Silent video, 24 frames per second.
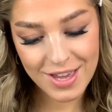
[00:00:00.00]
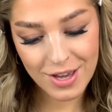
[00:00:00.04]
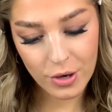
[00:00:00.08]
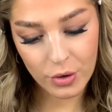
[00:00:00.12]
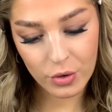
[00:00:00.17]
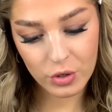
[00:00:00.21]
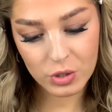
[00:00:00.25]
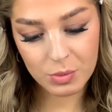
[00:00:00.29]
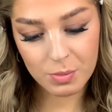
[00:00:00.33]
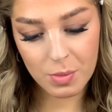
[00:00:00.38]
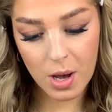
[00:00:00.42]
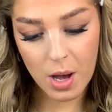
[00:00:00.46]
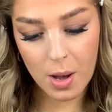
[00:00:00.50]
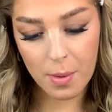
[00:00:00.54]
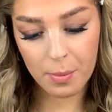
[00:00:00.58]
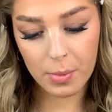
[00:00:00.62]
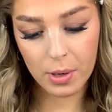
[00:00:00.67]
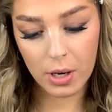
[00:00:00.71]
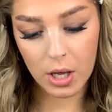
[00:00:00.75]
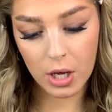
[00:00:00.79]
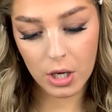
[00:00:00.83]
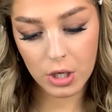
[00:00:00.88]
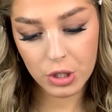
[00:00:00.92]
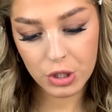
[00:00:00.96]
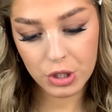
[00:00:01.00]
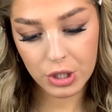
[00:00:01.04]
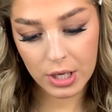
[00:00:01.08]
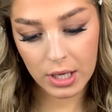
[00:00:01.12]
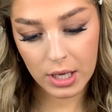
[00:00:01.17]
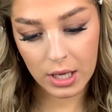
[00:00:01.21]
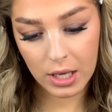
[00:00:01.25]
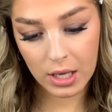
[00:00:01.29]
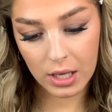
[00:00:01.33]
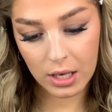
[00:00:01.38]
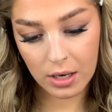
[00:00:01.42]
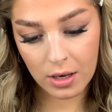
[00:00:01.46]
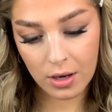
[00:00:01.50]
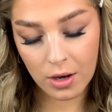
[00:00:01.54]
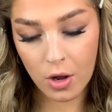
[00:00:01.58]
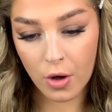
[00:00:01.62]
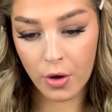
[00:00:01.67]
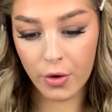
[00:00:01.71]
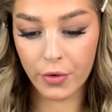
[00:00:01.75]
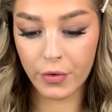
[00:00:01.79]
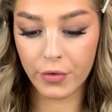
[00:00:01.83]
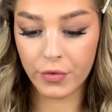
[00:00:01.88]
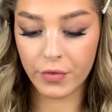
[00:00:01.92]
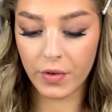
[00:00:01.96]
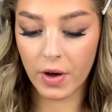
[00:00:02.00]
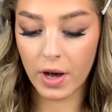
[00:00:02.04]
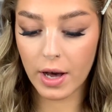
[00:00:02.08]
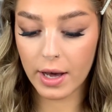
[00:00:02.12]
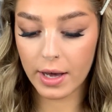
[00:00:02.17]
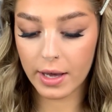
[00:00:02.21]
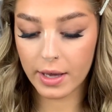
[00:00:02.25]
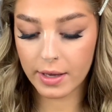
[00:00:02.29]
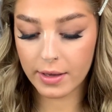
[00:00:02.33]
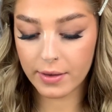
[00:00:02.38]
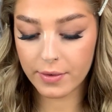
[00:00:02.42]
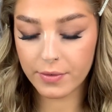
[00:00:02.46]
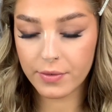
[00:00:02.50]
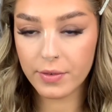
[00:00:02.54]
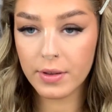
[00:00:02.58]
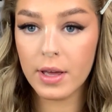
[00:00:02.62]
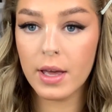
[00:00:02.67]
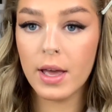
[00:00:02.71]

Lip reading: Smart Blush in 05,